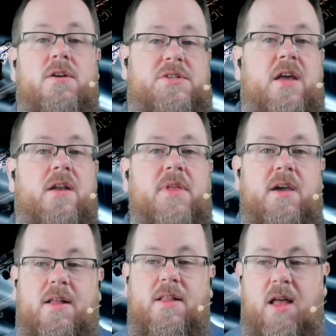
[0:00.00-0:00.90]

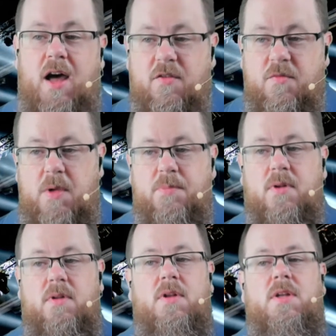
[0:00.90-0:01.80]
Understandably, a lot of
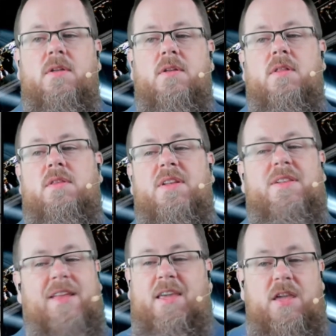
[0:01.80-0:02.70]
people
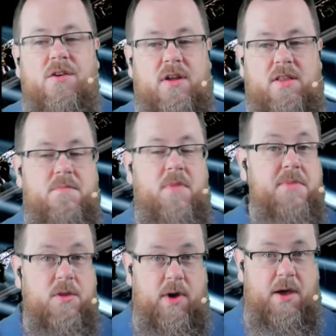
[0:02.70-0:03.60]
didn't like hearing that
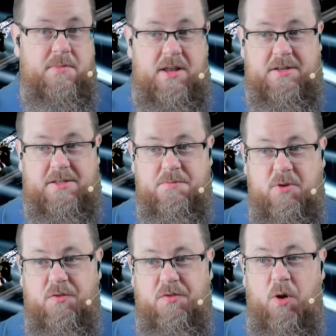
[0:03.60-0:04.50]
maybe the web needed to
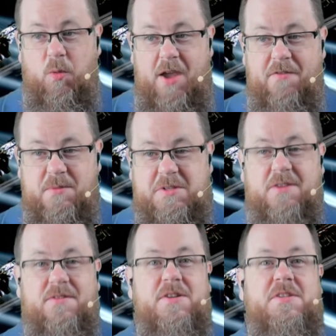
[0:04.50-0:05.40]
move away from
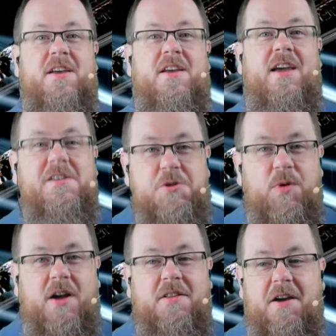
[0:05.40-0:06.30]
servers and
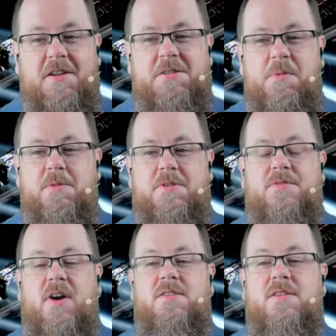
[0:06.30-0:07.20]
directly onto people's
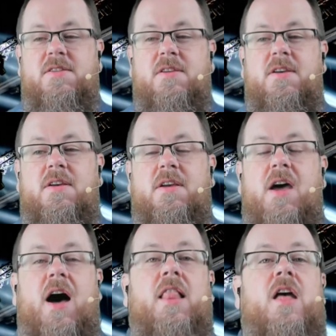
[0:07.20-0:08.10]
devices.
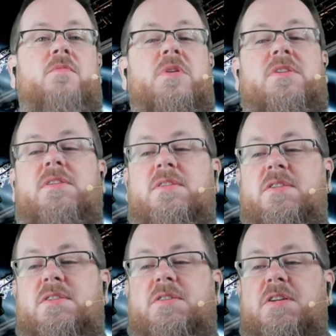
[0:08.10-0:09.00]
A lot of
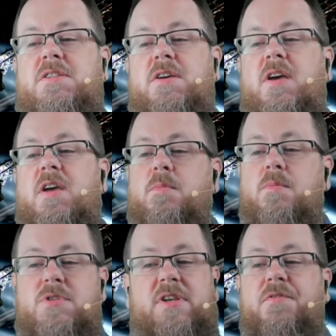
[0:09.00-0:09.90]
businesses stood to
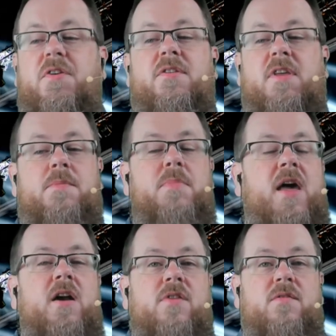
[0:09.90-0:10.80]
suffer the
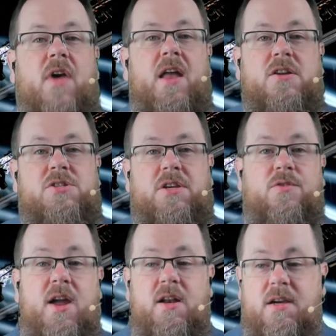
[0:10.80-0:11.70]
competitive advantage
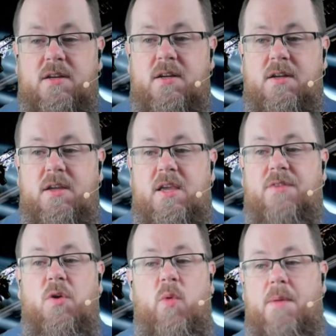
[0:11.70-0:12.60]
degrading
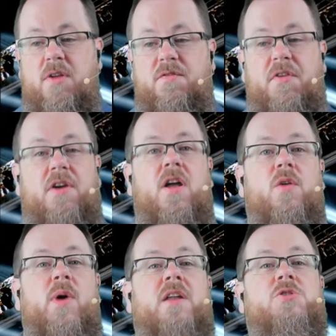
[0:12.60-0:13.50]
if the web could figure
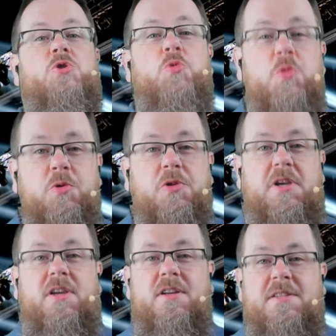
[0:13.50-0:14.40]
out a way to
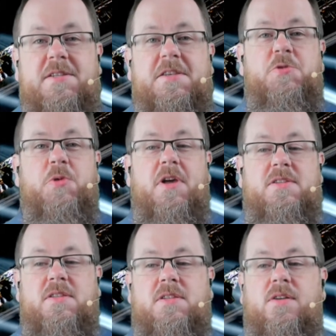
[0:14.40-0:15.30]
truly
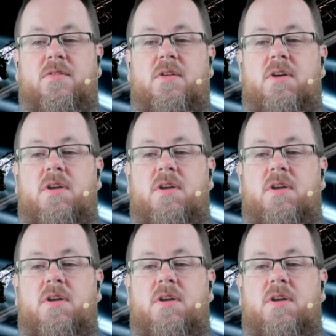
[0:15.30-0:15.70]
decentralize itself.